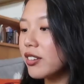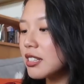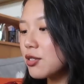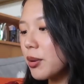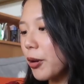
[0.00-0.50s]
Oh,
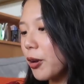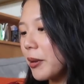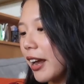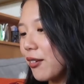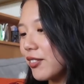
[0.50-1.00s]
this is from
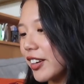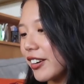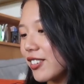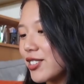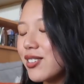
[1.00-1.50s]
Urban
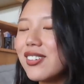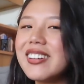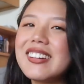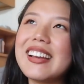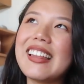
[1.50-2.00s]
Outfitters. No
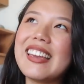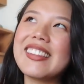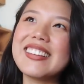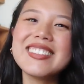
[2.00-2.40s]
wonder I like